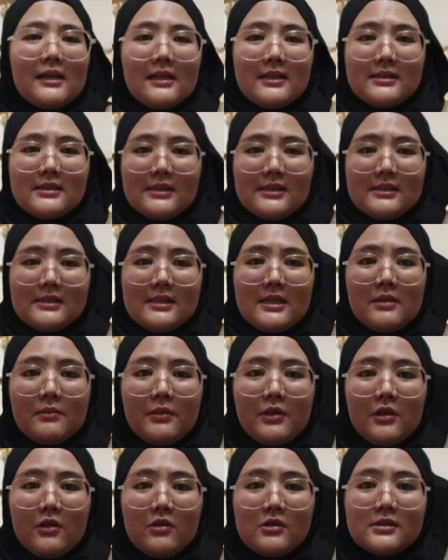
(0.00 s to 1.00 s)
This is said
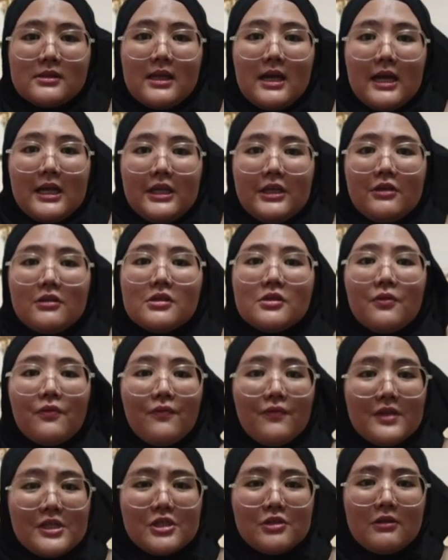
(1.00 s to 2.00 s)
because I used
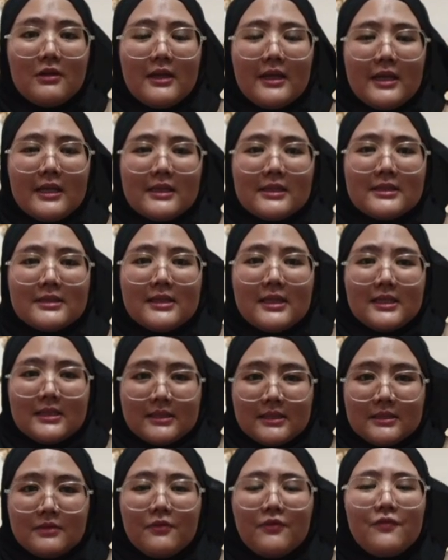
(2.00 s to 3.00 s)
visual
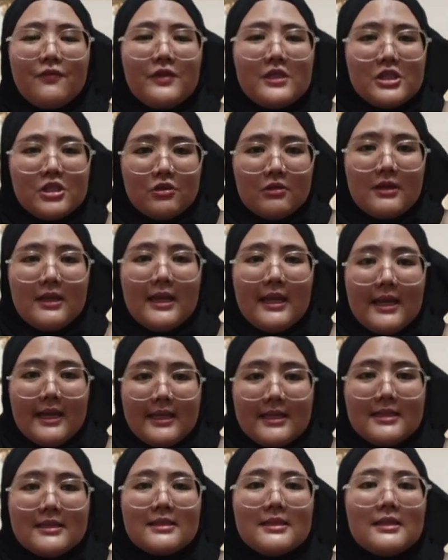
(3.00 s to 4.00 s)

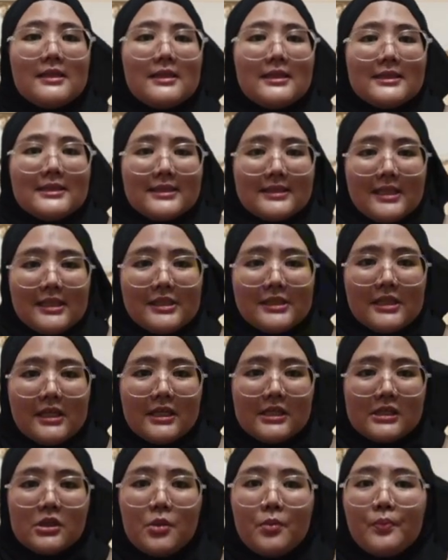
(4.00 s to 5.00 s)
aid such
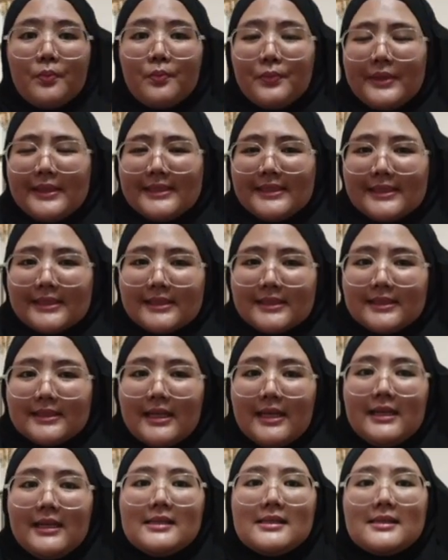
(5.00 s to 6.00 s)
as pictures
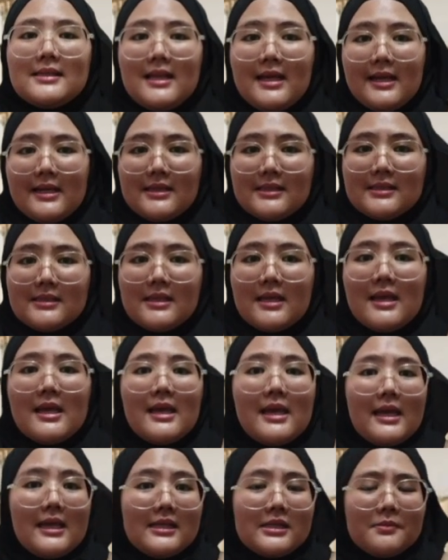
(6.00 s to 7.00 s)
and slides
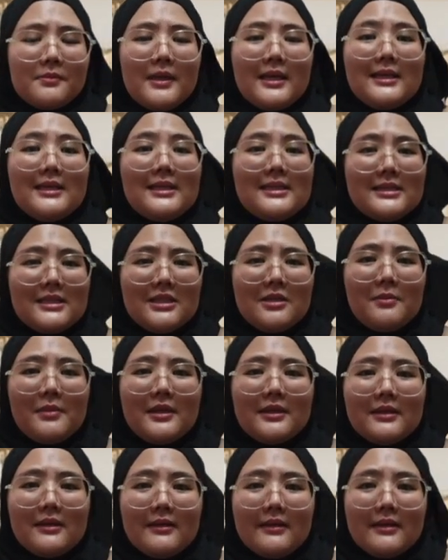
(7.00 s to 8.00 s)
as my teaching
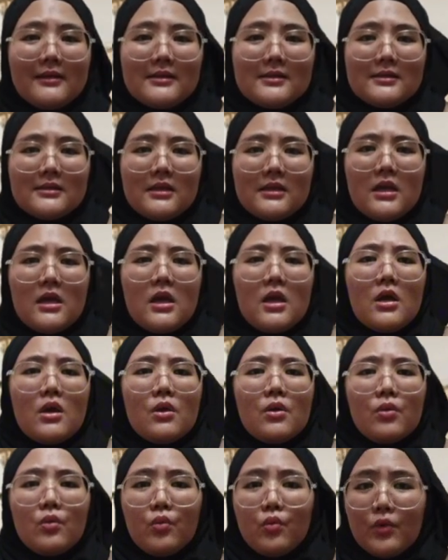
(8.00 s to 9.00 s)
materials,
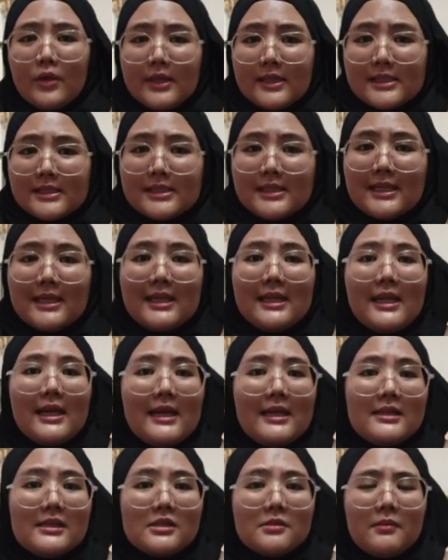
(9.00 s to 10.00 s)
which
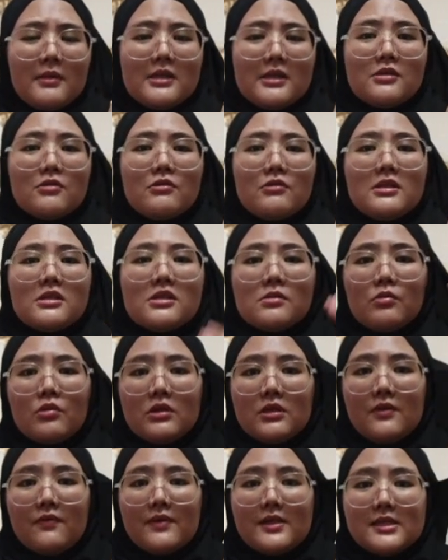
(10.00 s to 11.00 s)
enhance my students'
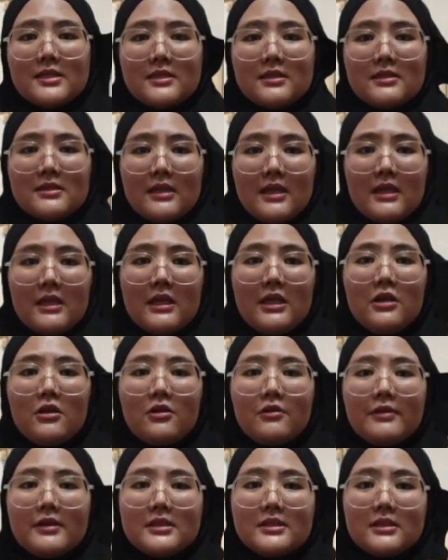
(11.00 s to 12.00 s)
motivations and
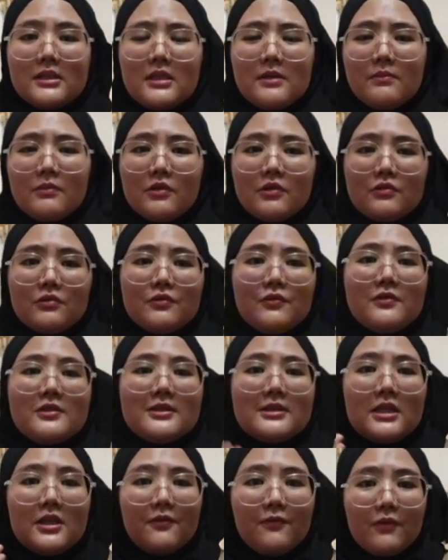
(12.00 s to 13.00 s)
encourage them to
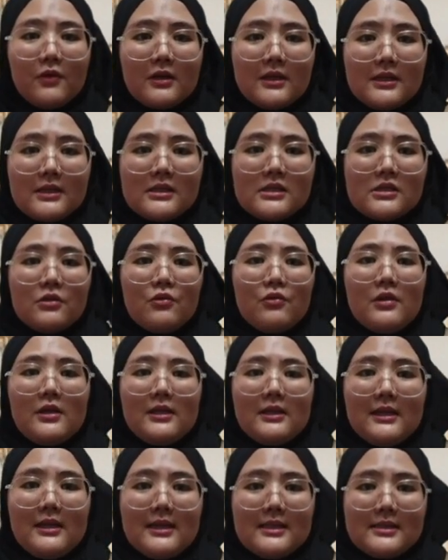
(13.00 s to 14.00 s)
stay focused
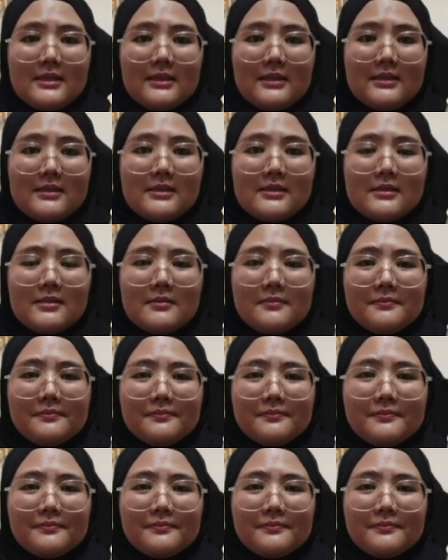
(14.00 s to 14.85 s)
during the lessons.